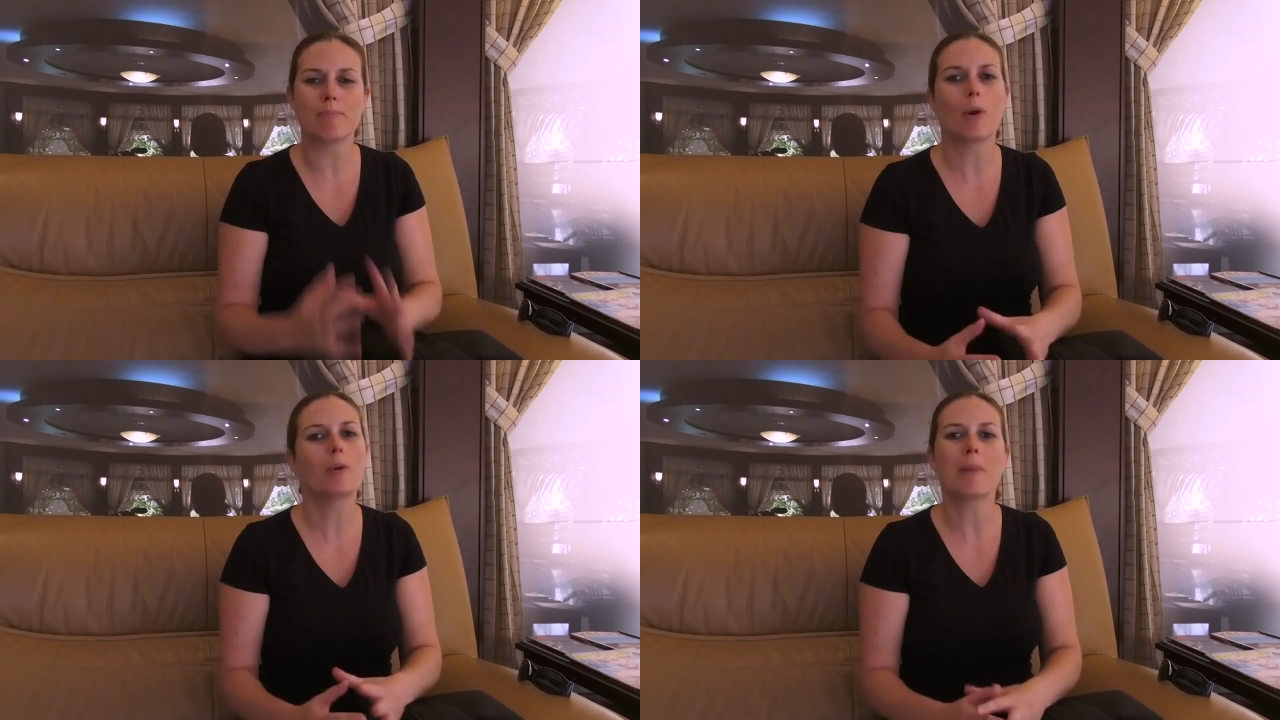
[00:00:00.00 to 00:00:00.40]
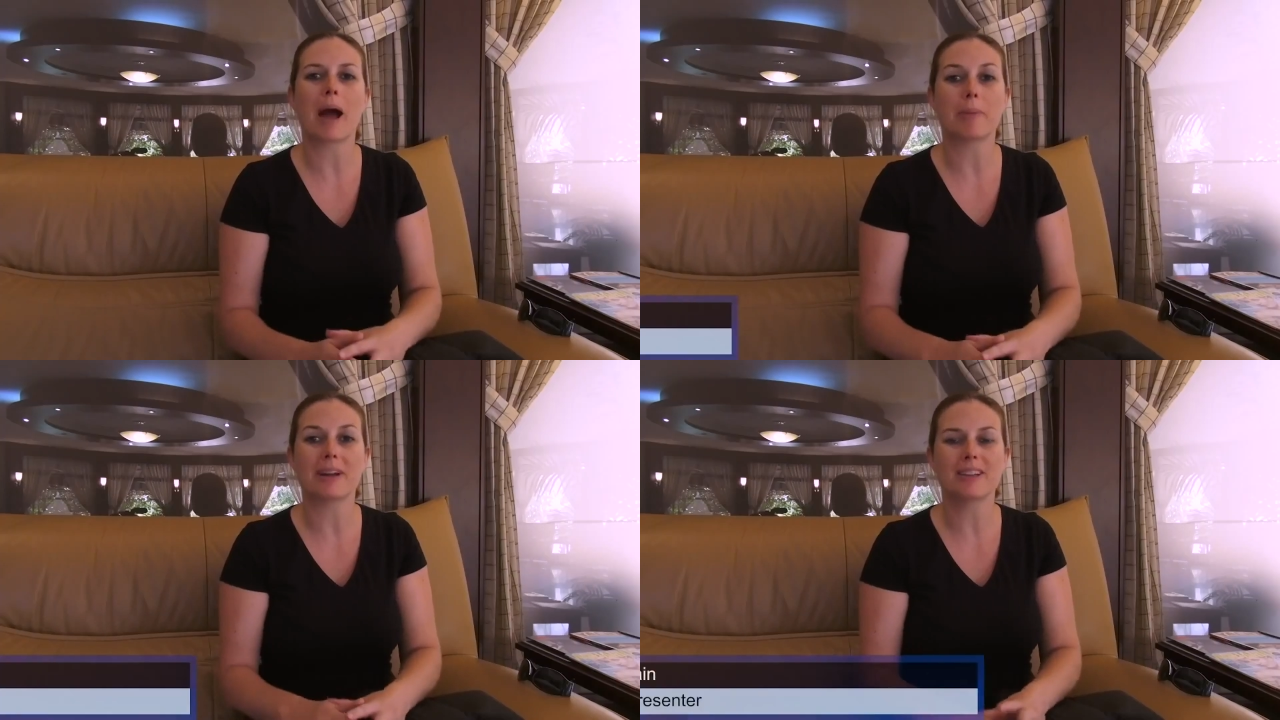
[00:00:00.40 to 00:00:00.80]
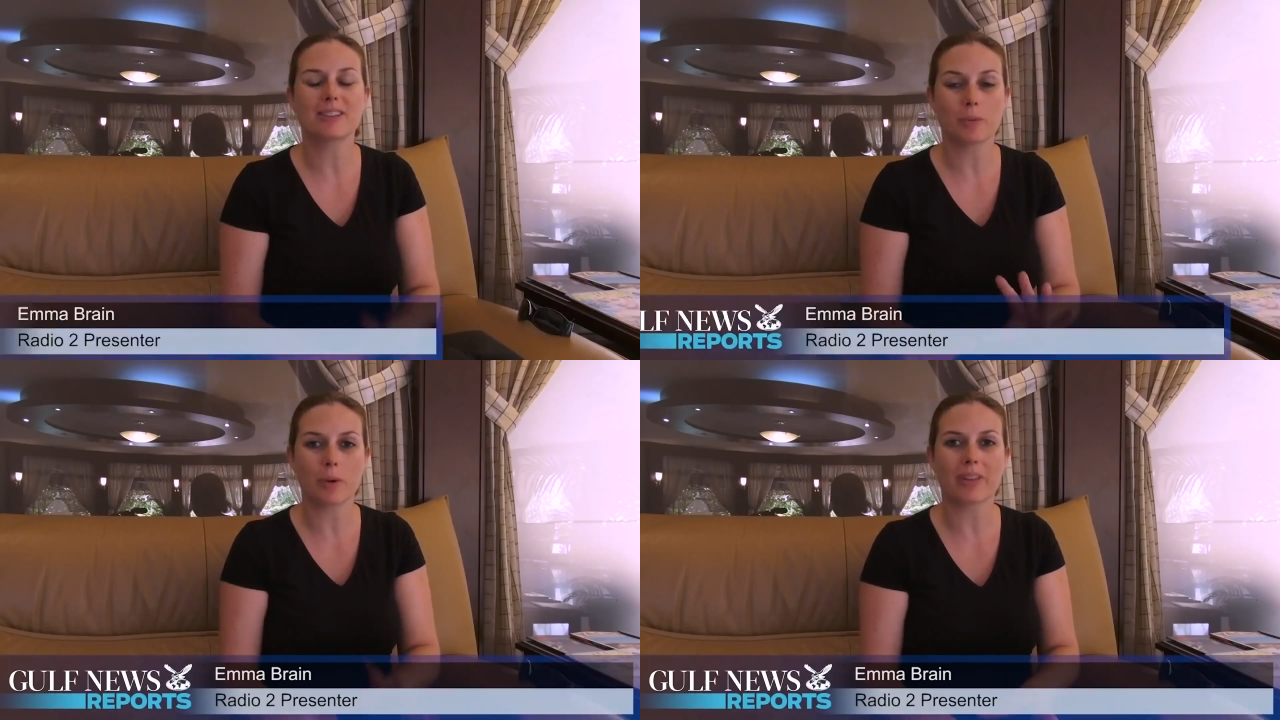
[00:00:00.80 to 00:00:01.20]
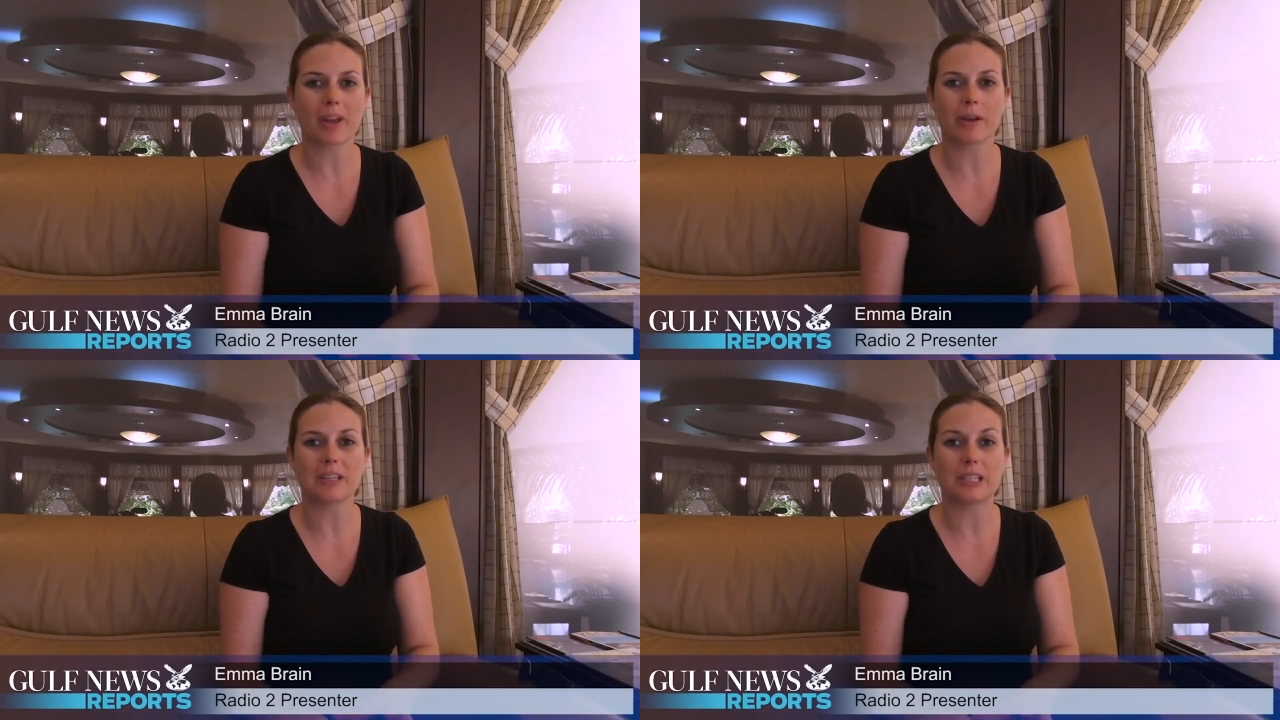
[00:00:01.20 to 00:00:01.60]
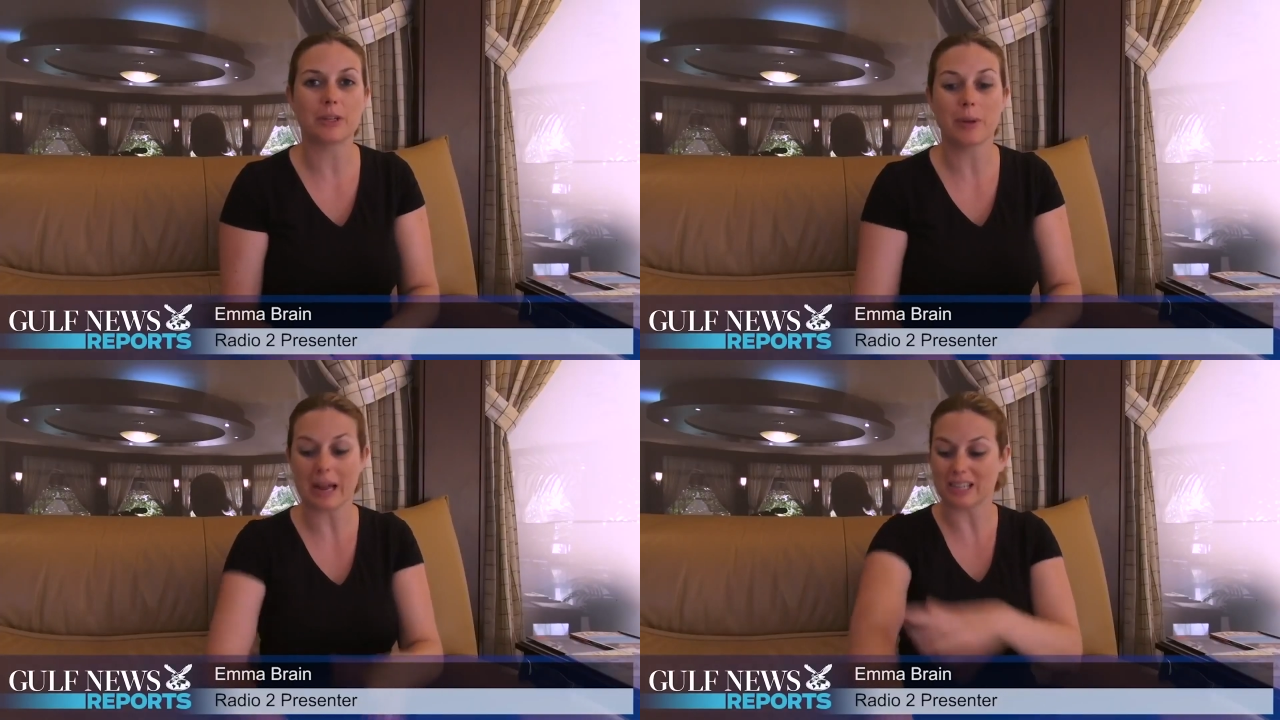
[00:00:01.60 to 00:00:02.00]
mole mapping. So what they're going to
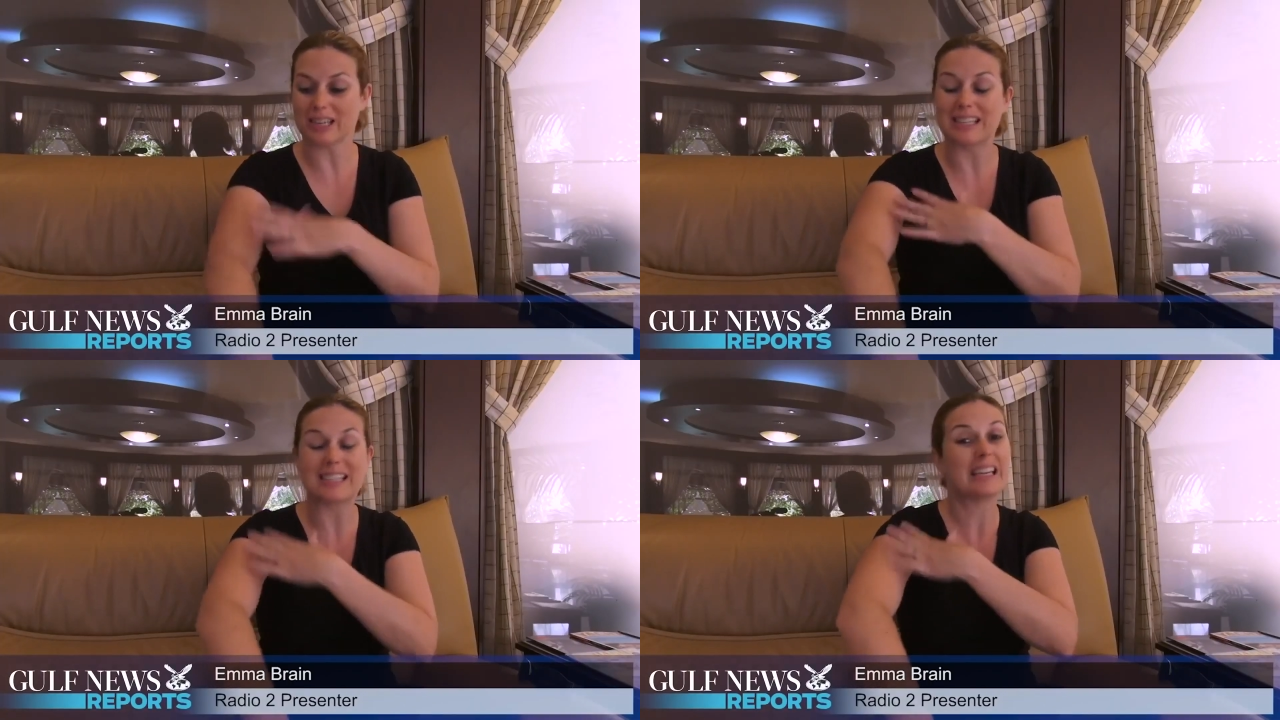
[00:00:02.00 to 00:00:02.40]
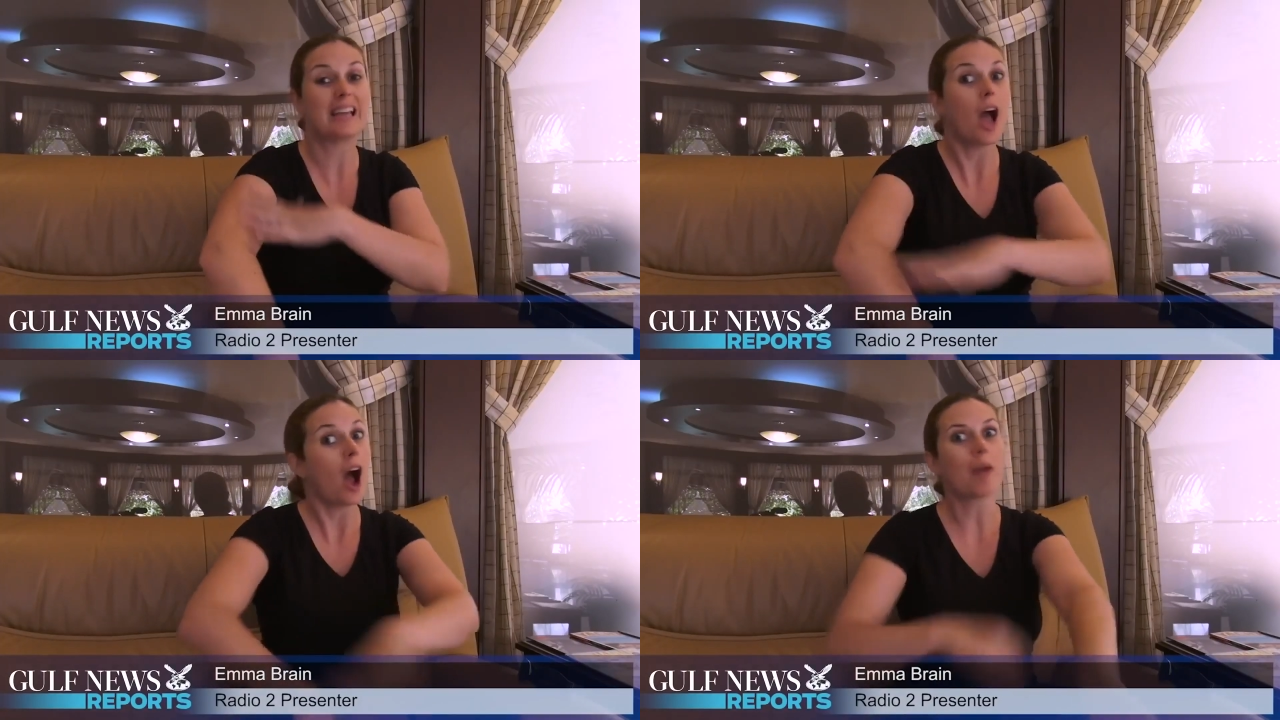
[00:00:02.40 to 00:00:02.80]
do, as you can see,